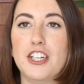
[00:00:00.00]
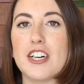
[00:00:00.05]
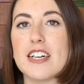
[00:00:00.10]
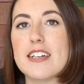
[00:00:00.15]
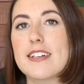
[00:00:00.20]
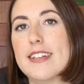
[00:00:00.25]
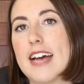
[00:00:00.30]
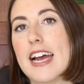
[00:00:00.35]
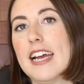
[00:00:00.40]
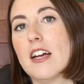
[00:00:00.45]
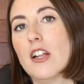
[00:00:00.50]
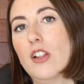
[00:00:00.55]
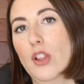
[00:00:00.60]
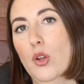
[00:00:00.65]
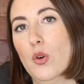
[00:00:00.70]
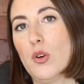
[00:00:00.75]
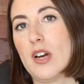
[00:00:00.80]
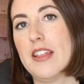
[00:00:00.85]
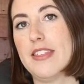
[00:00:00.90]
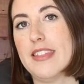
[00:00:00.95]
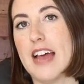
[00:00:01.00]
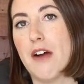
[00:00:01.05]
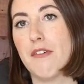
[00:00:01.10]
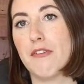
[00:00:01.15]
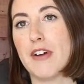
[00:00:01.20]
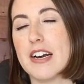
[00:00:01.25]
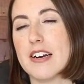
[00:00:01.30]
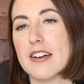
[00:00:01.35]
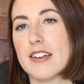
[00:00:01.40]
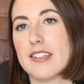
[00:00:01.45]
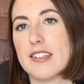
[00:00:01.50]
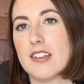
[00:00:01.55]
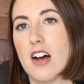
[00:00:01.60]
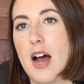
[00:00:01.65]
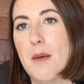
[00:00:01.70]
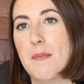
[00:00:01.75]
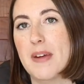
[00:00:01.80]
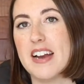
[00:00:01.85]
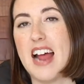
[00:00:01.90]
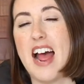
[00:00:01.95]
you can take a look at that written
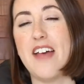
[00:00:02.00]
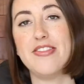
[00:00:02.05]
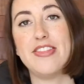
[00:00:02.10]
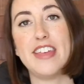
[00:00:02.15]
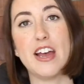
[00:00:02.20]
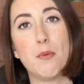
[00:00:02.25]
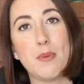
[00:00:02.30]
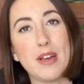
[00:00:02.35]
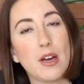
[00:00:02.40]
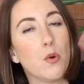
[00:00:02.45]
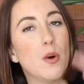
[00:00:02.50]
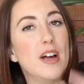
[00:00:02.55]
assignment and there'll be